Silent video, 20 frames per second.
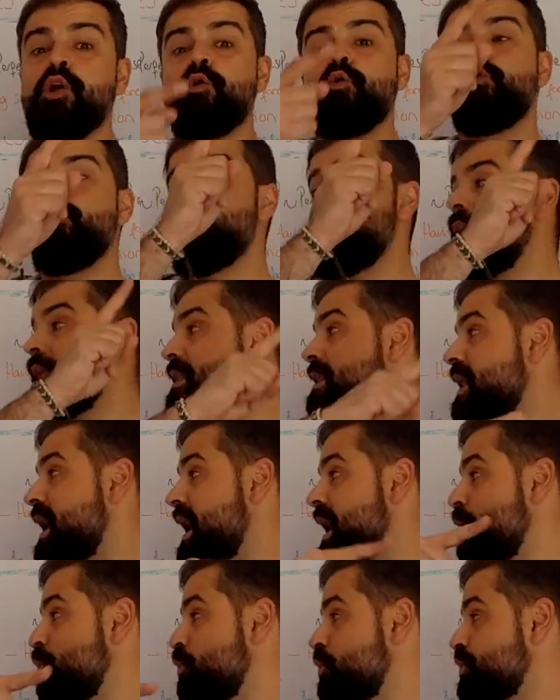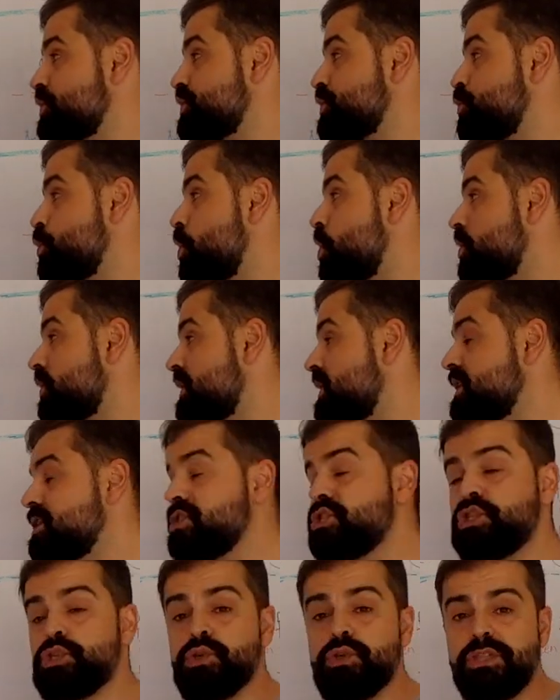when I was
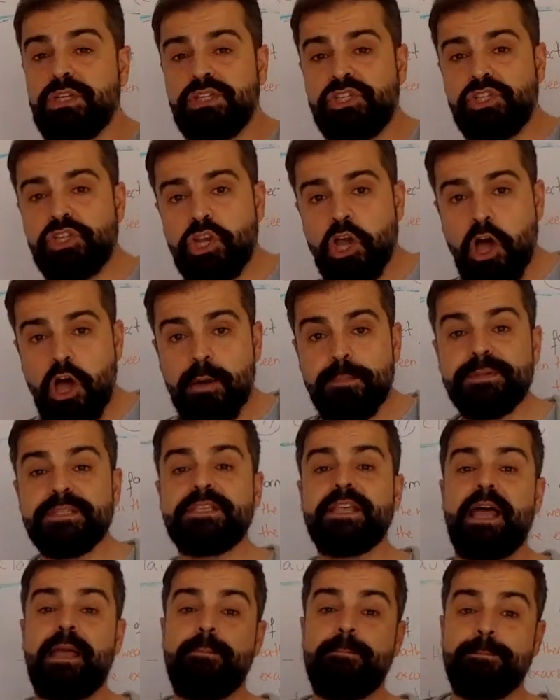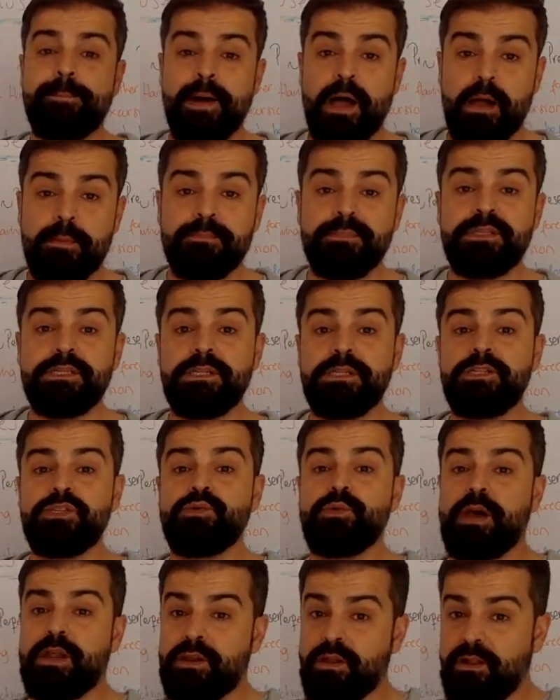walking to the shops, I bumped
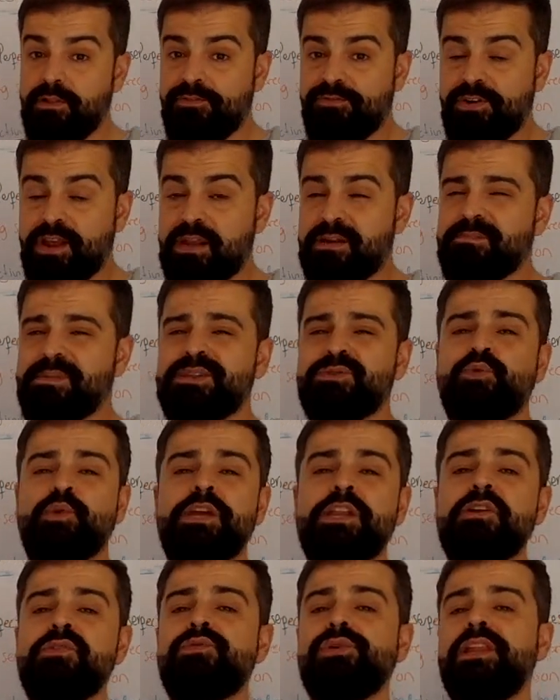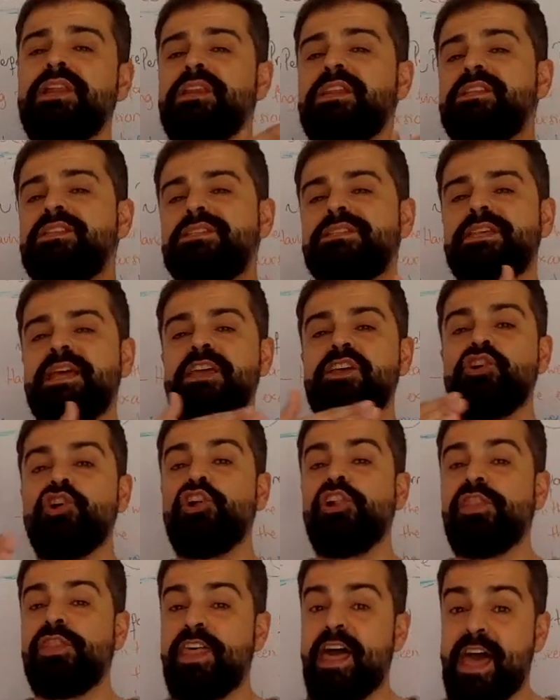into an old friend. But we don't really need to say
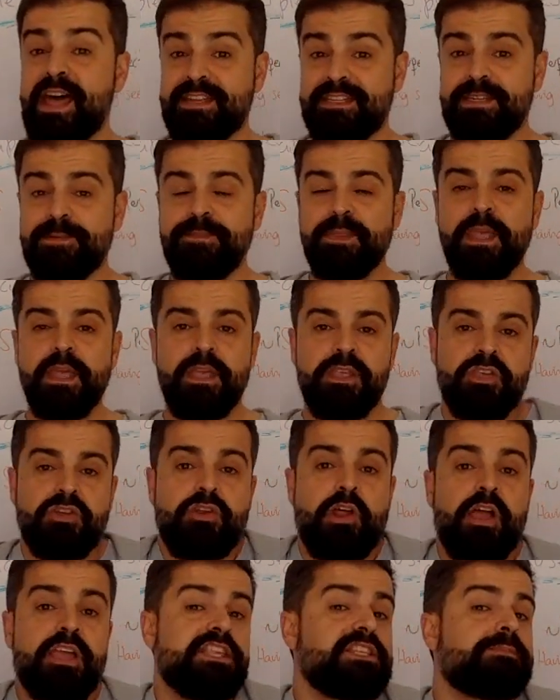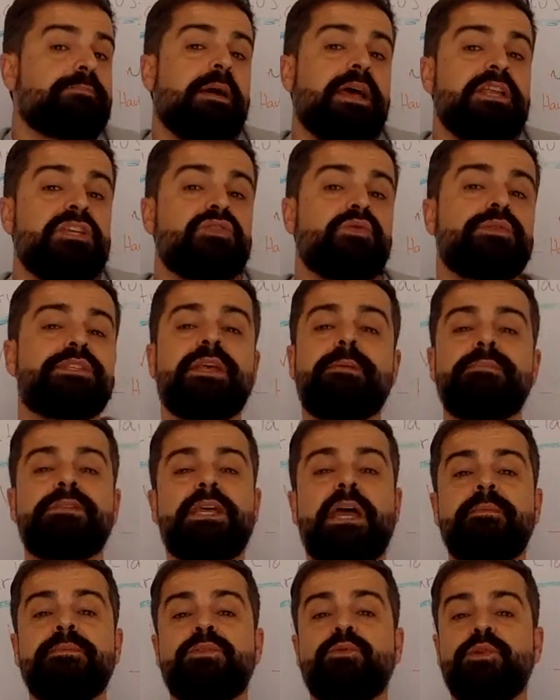all that. You know, in Spanish,
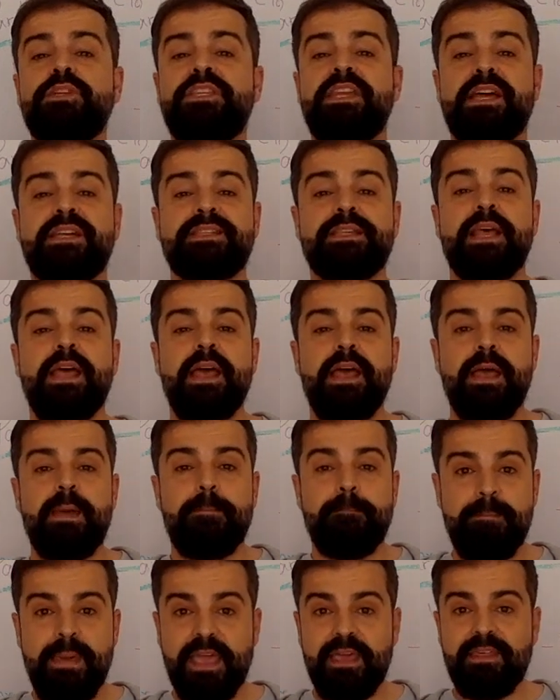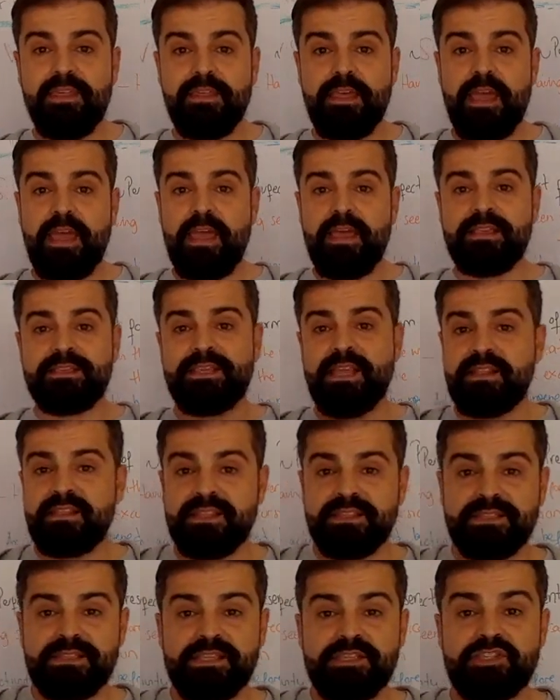sometimes we just make
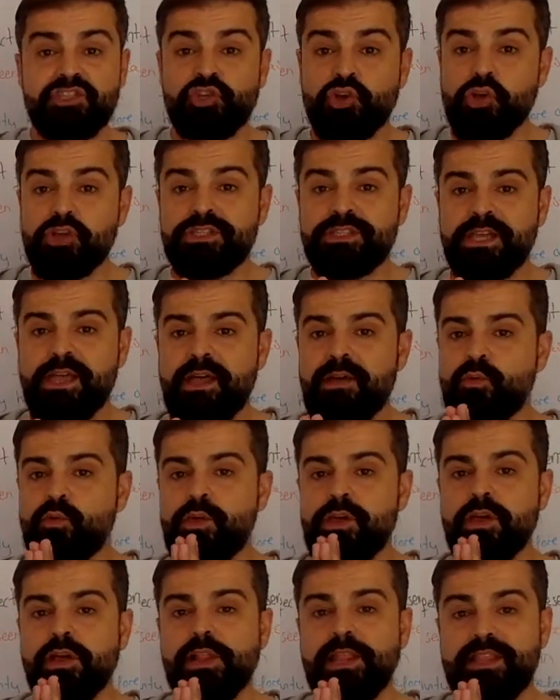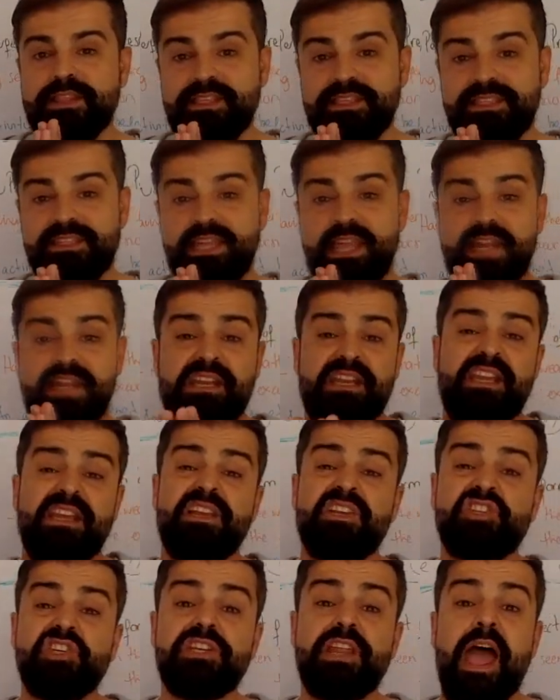sentences shorter and we all understand. In
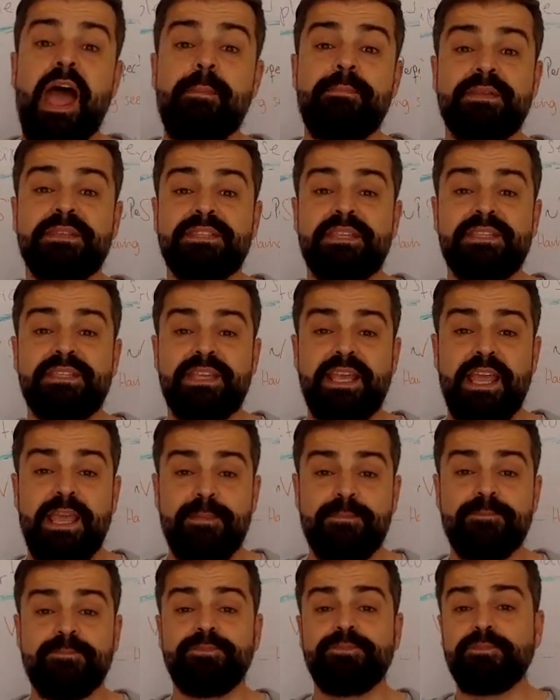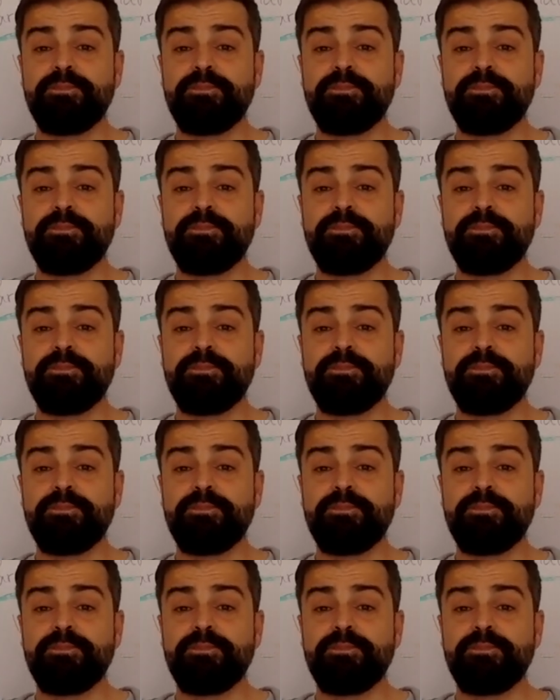English, it happens the same.